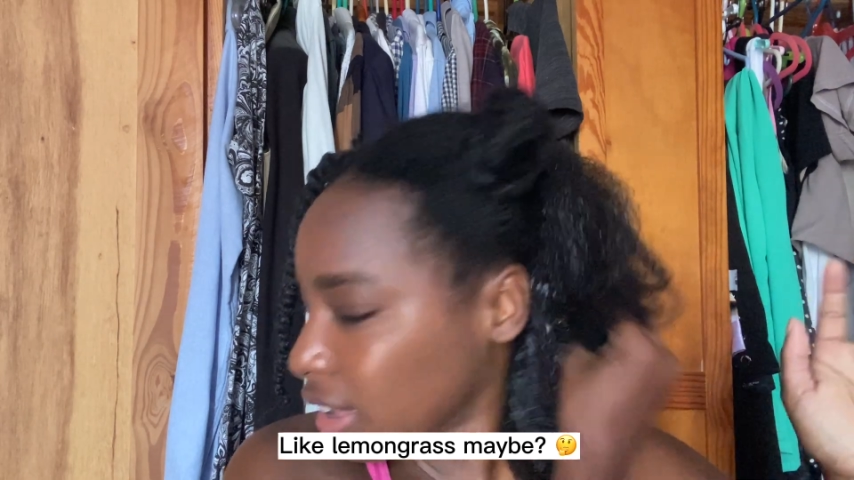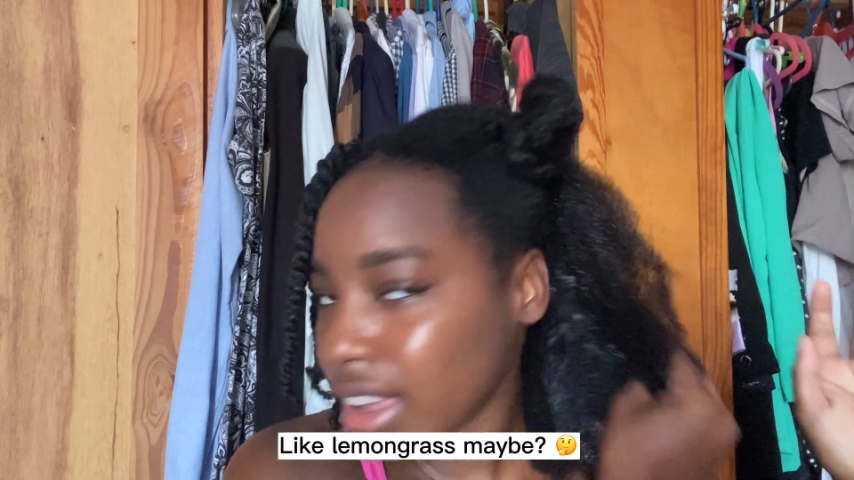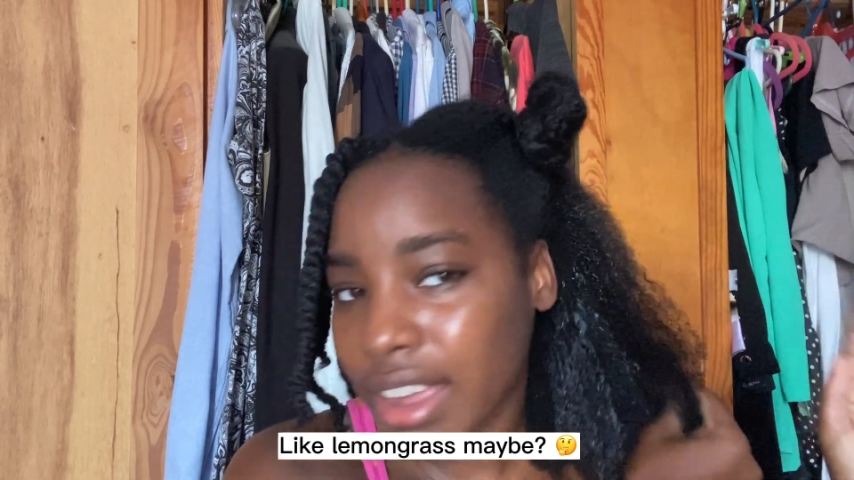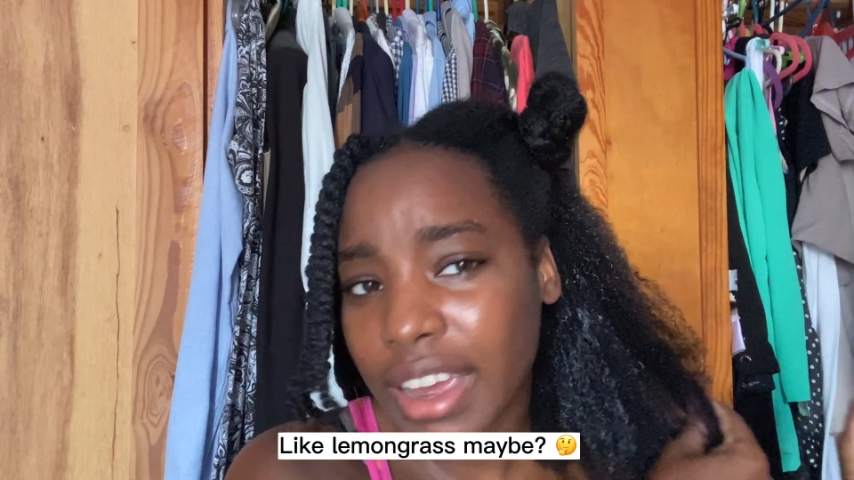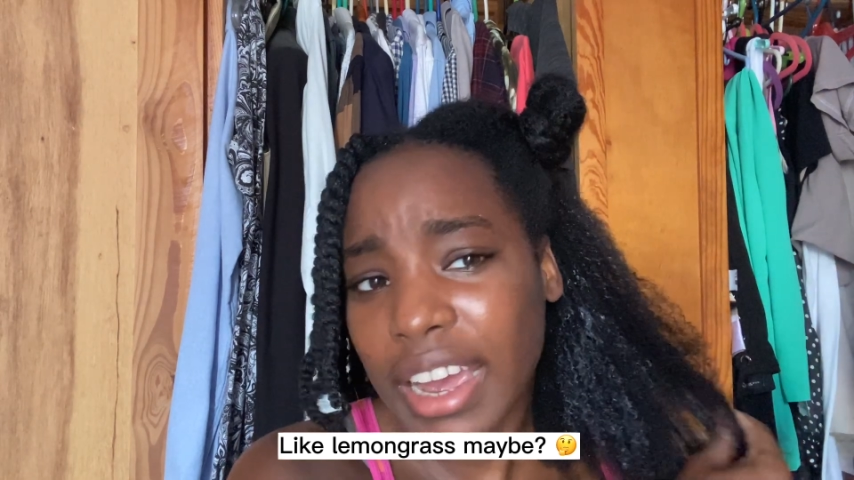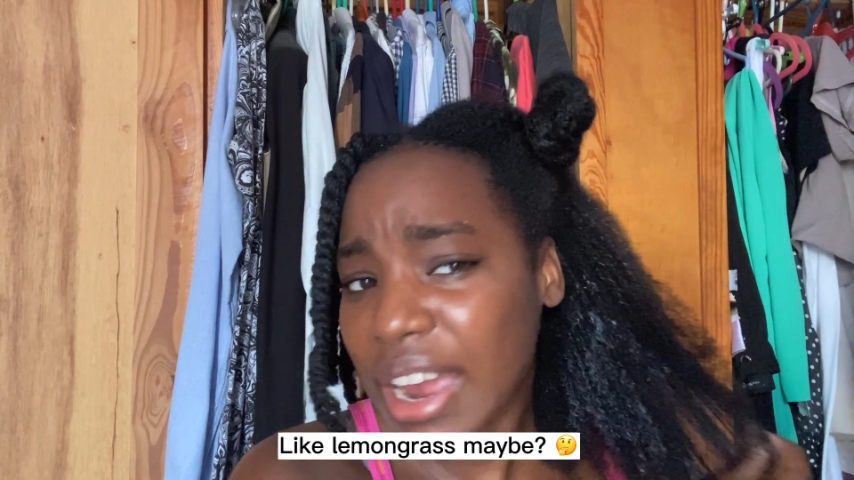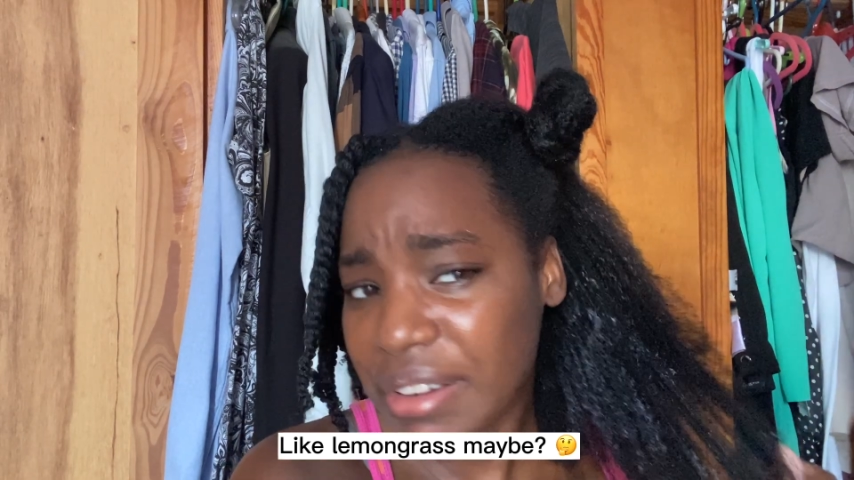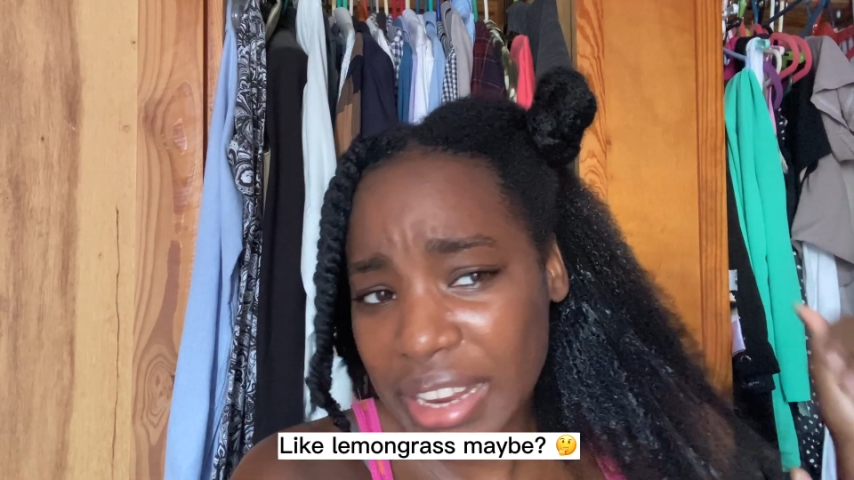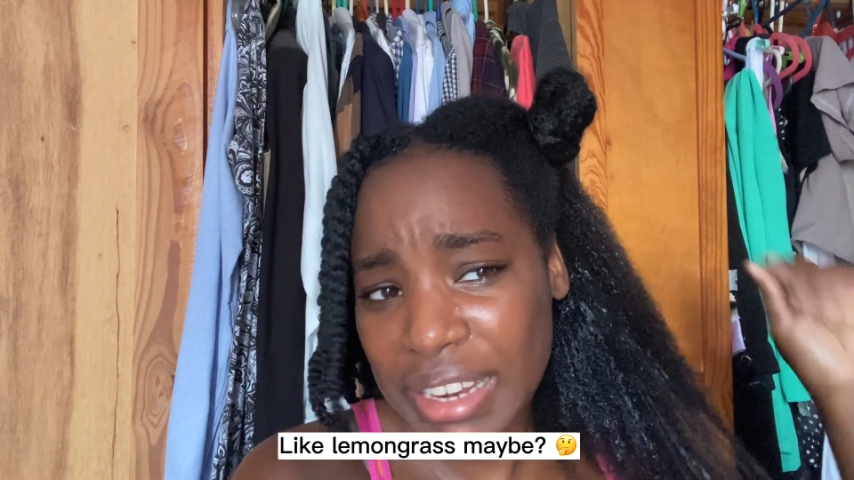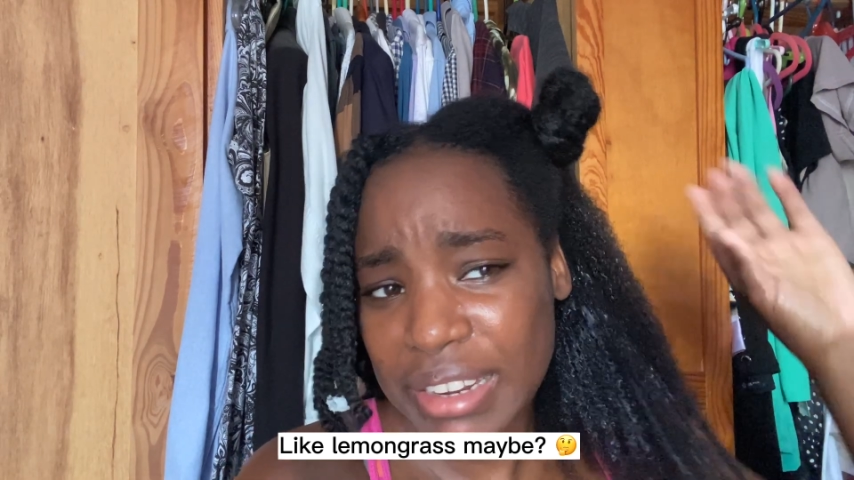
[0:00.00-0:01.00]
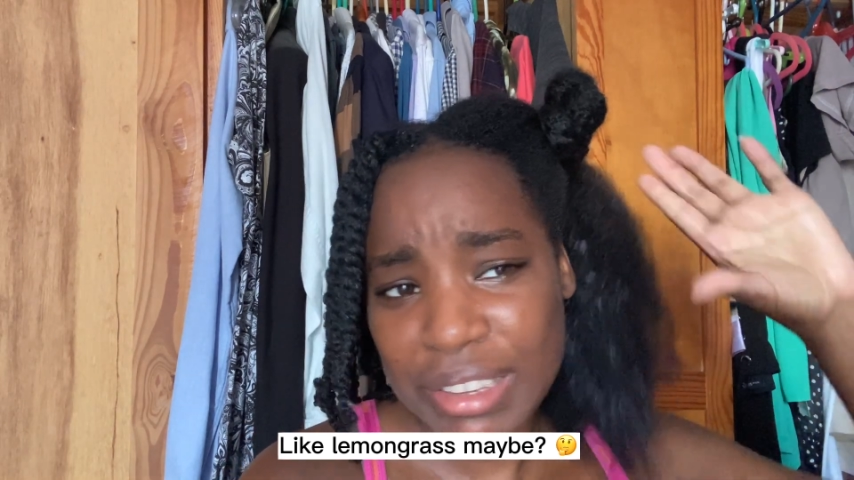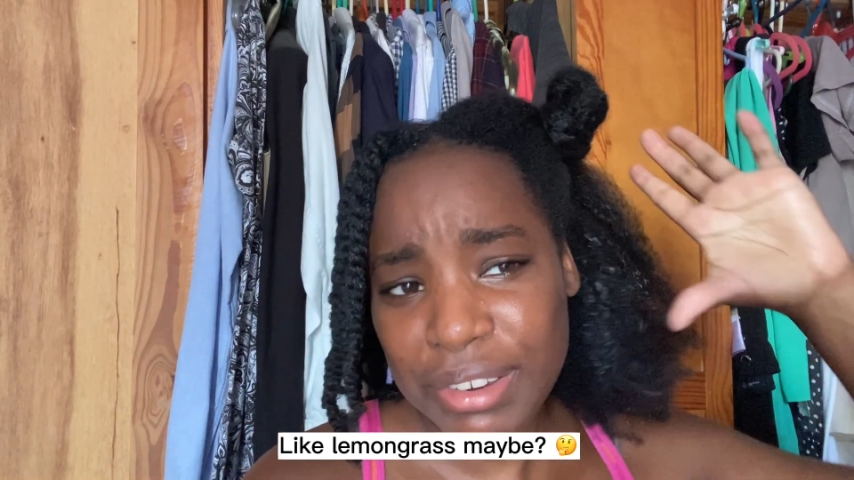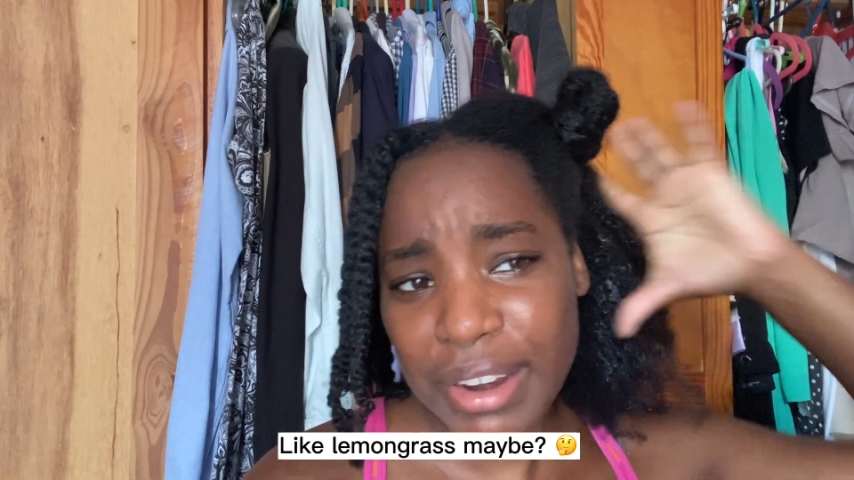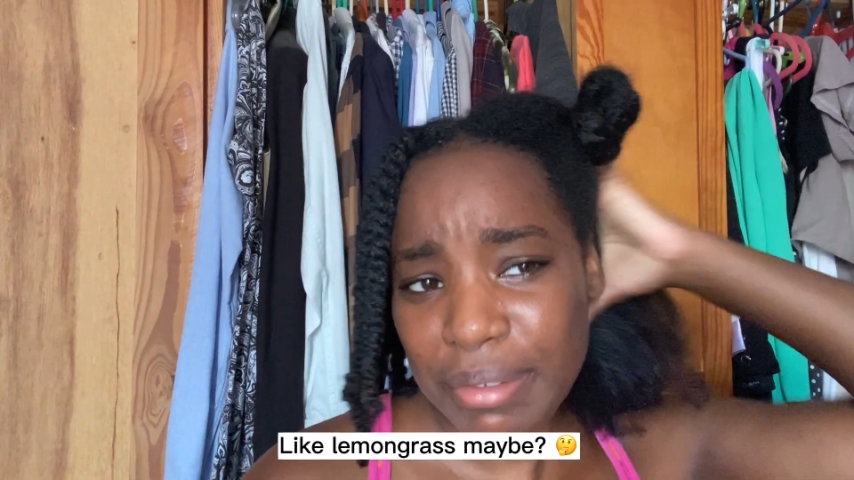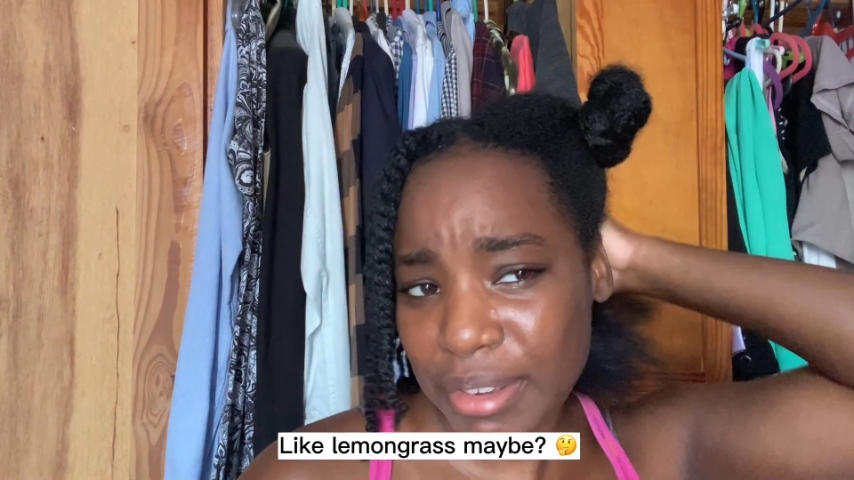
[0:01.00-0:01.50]
I can't really
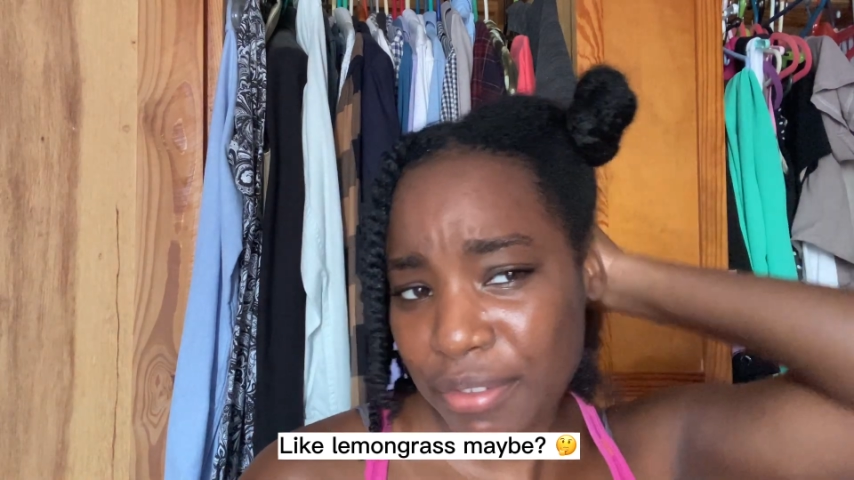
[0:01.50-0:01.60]
describe the